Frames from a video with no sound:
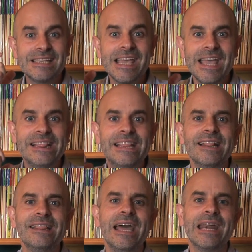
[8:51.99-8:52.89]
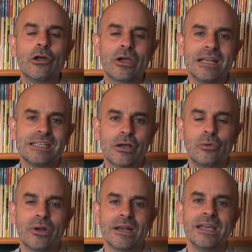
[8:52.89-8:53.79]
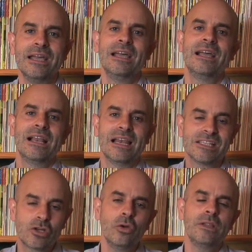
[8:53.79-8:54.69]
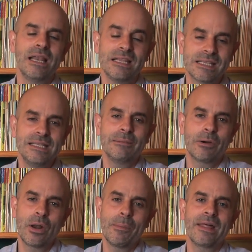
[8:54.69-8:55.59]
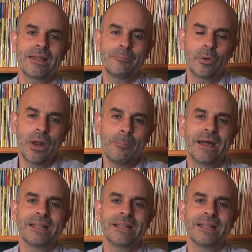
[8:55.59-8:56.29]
And it motivates them because they understand that if they learn to see the words,